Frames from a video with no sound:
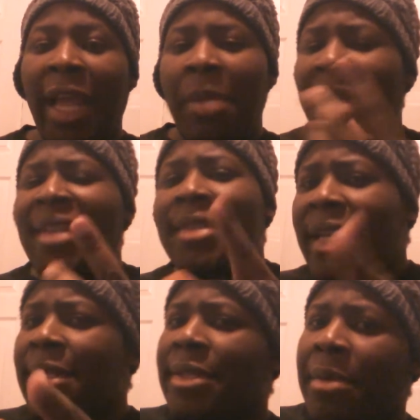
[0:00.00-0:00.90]
And it makes
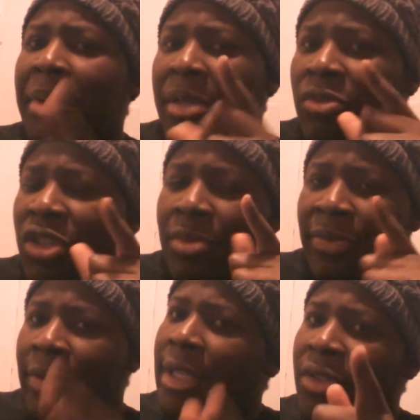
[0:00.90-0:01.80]
sense because when she was
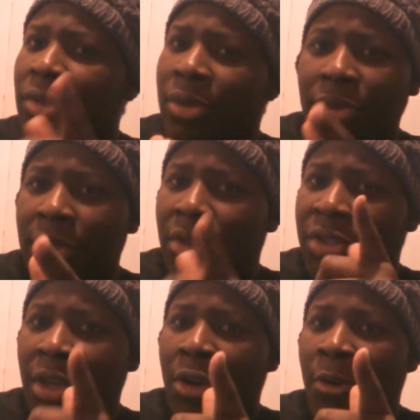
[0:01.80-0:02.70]
first introduced to the
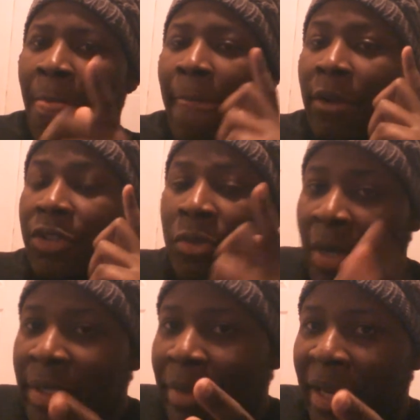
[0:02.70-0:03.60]
show, she
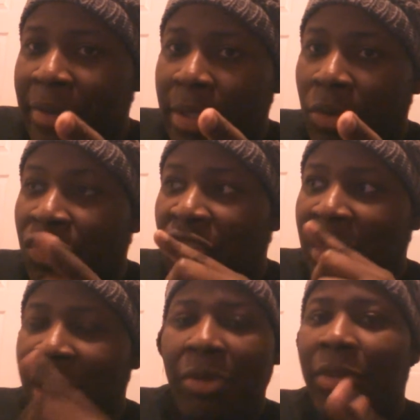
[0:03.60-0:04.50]
wasn't by herself. She
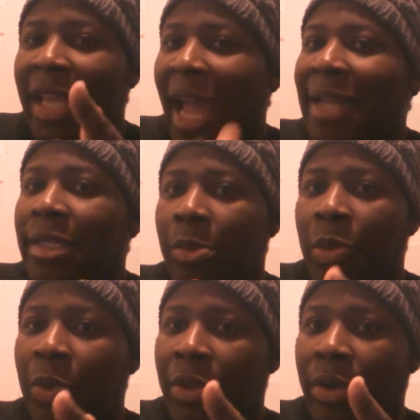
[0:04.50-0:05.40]
literally had
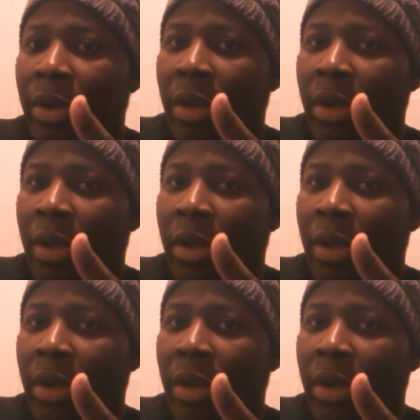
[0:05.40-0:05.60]
someone with her.